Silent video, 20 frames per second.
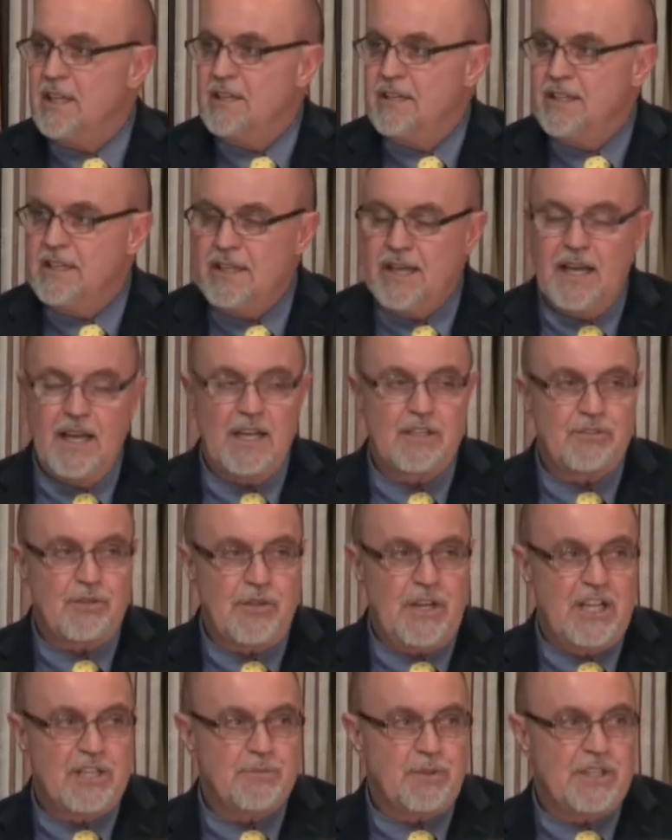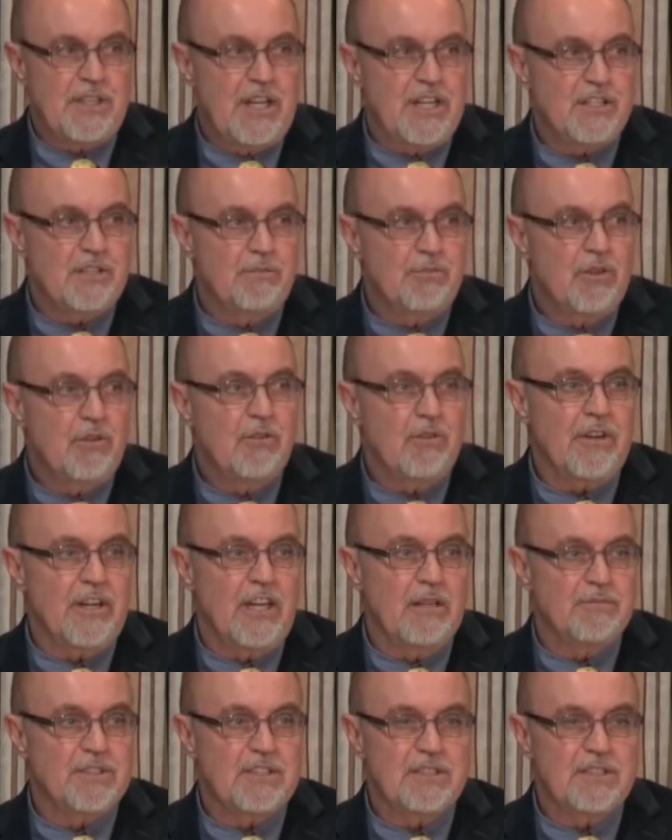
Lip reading: the transportation programs.